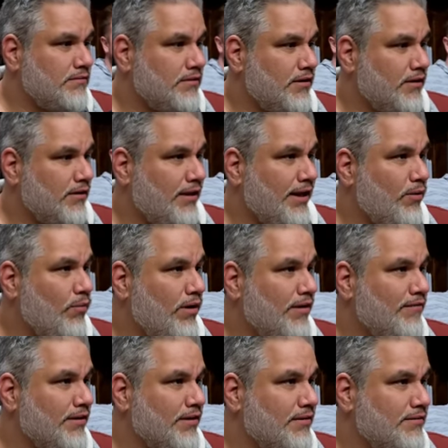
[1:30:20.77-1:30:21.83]
Or, like,
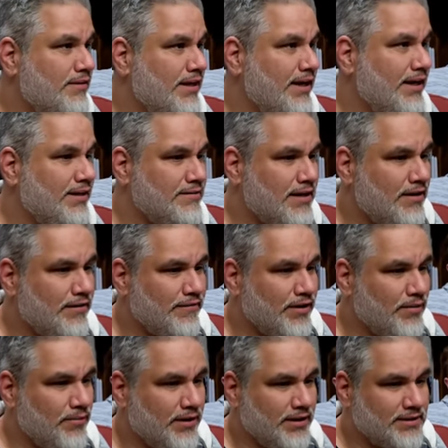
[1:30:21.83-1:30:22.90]
wherever the thing is. I don't even
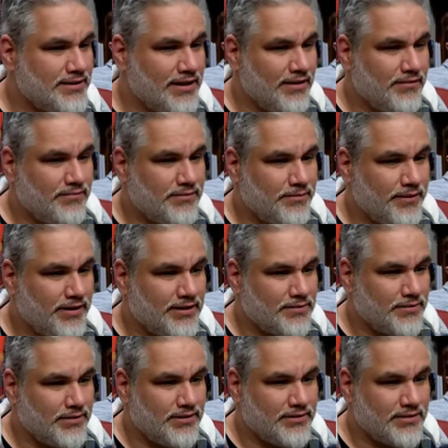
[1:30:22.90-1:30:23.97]
know where it is now, to be honest
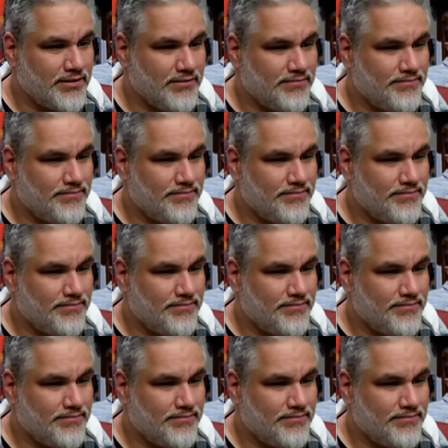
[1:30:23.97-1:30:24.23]
with you, so.